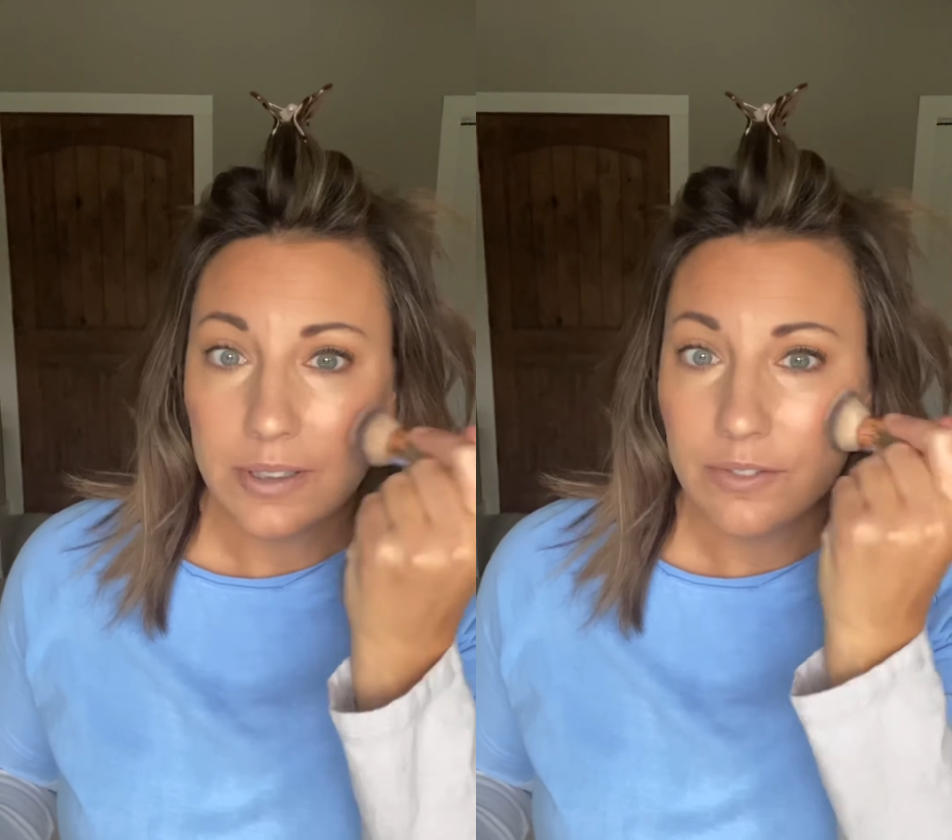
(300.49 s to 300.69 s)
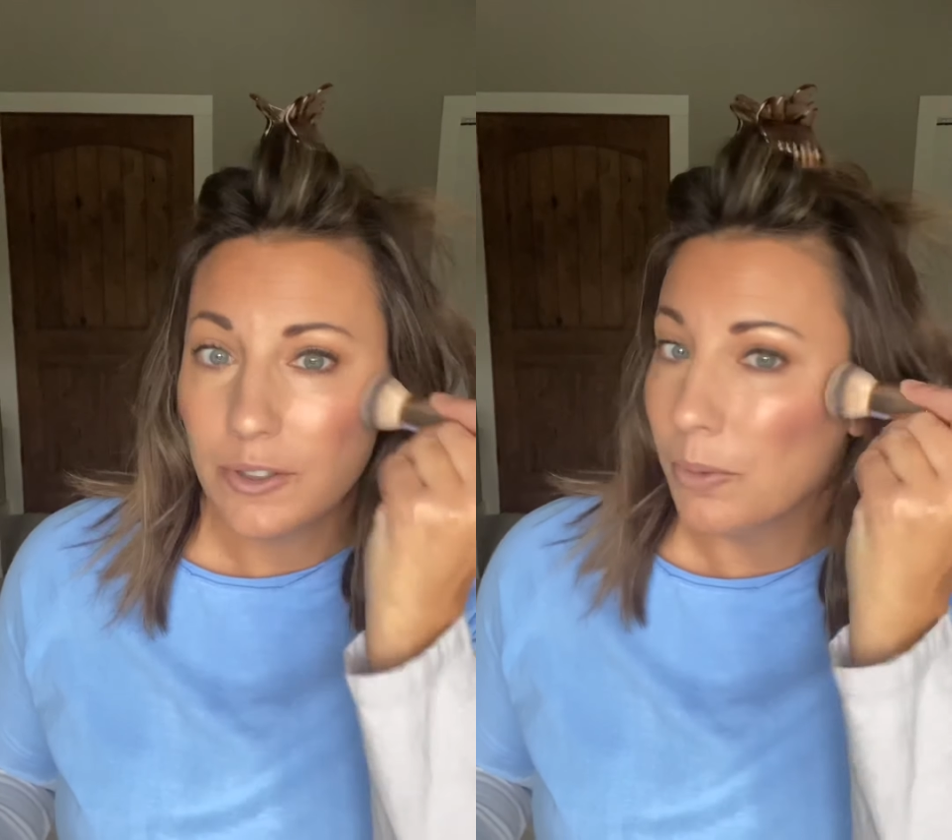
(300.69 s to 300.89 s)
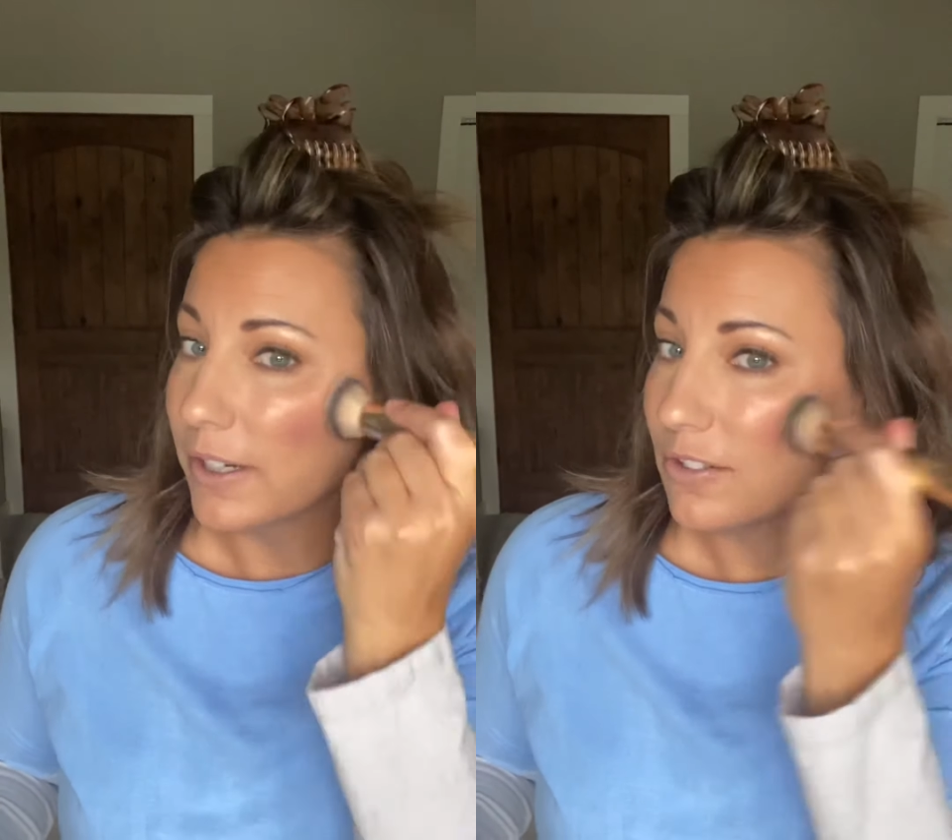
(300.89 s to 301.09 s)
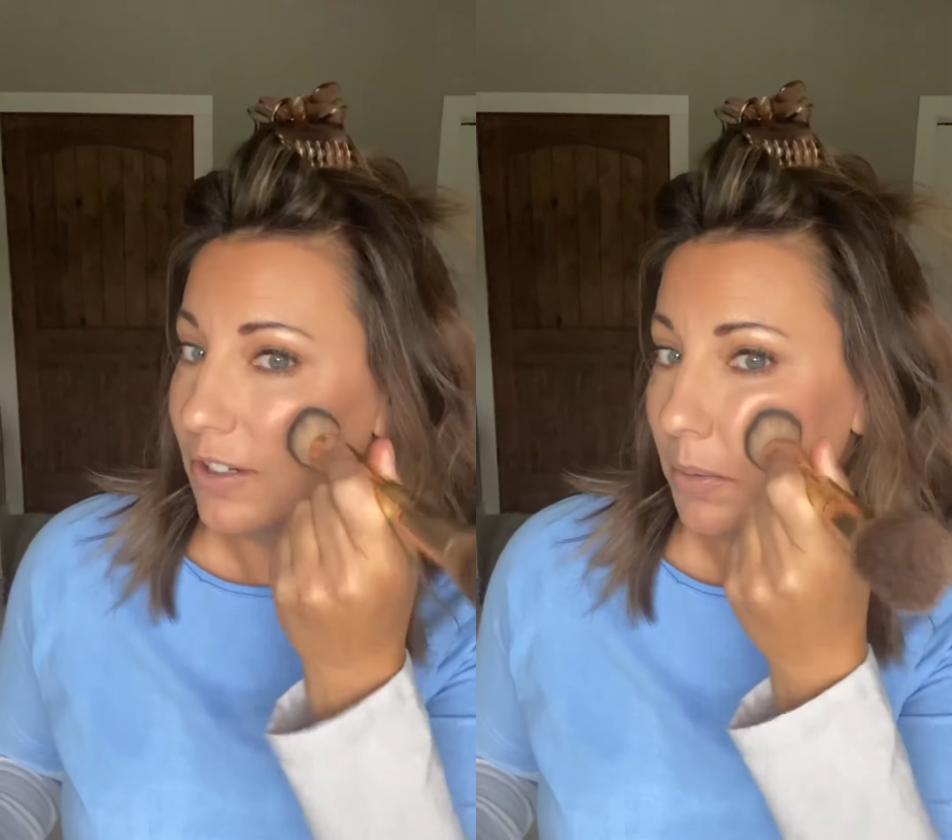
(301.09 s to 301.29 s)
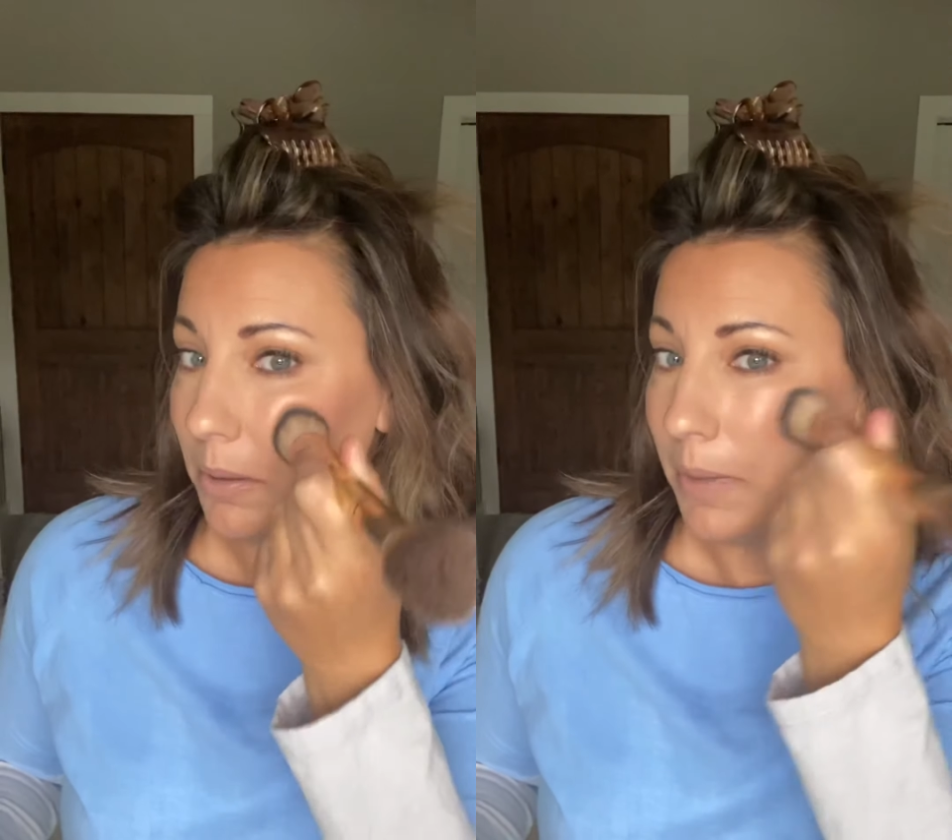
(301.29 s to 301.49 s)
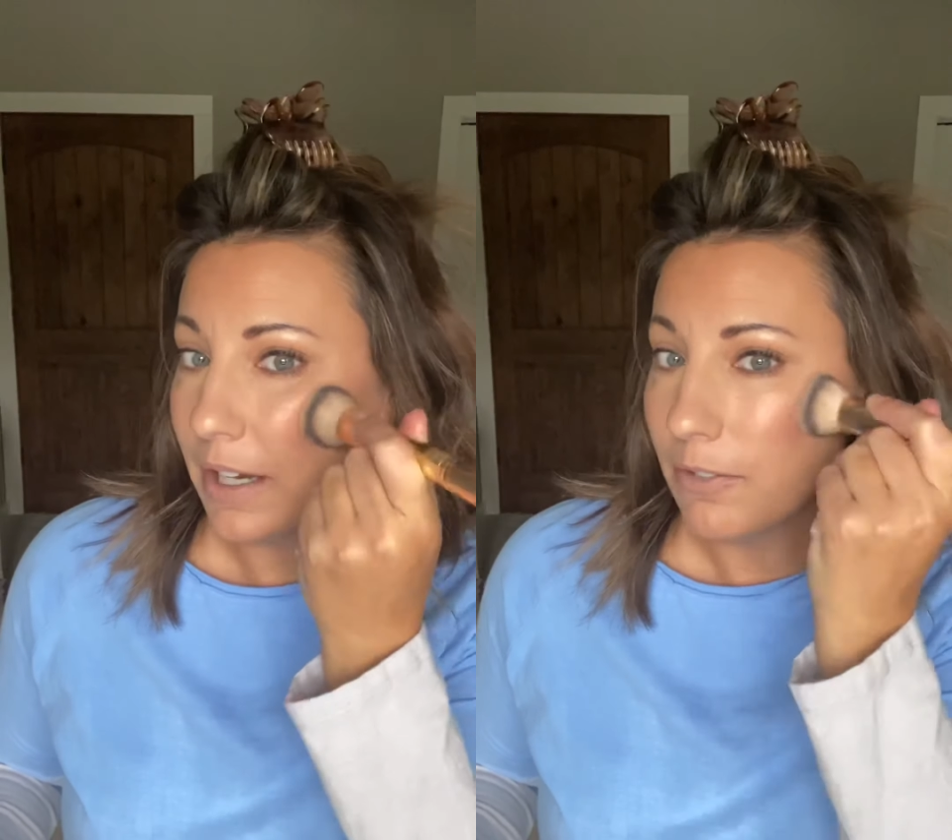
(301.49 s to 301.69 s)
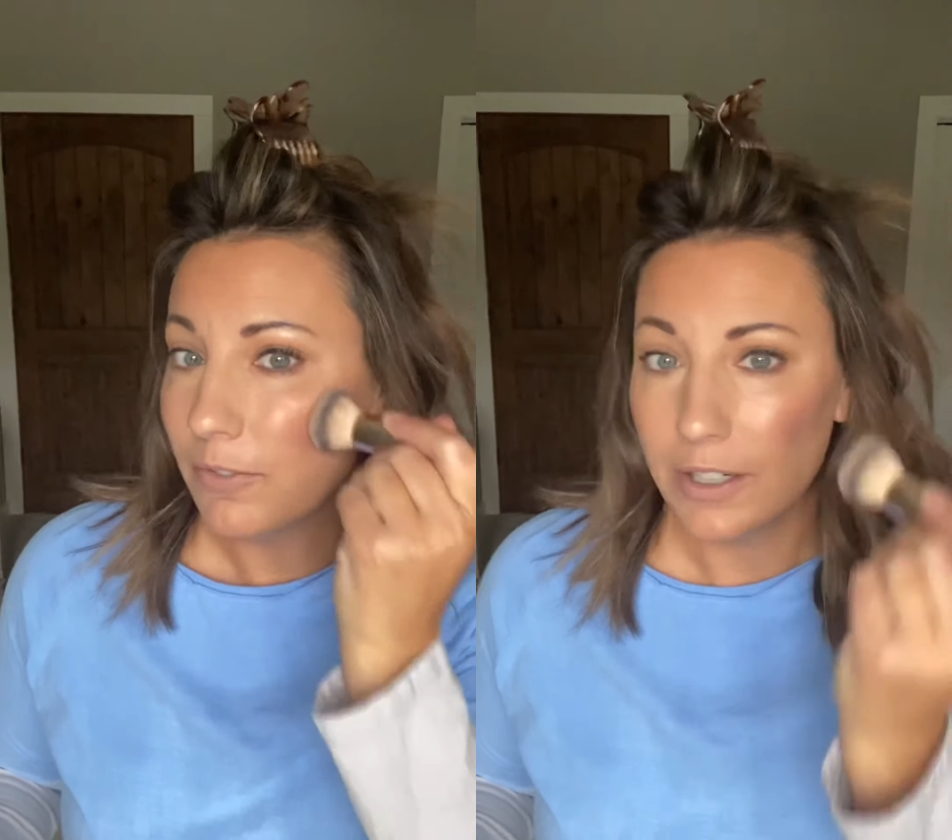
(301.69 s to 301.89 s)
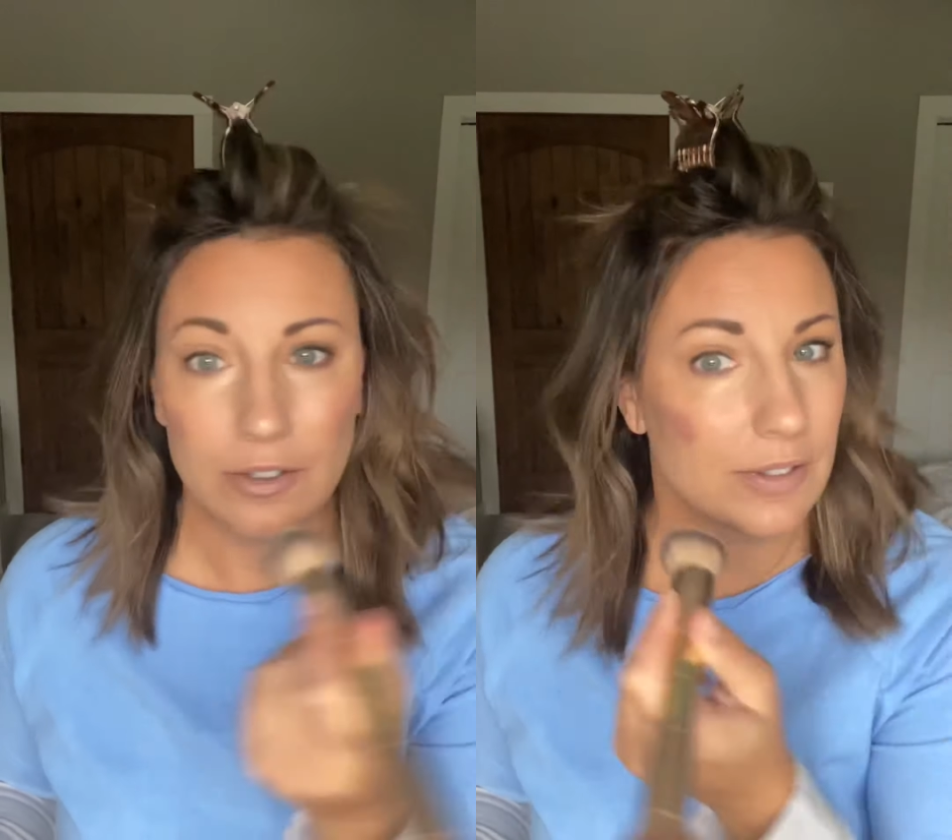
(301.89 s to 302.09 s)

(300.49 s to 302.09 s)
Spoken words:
if you watch any of my makeup videos,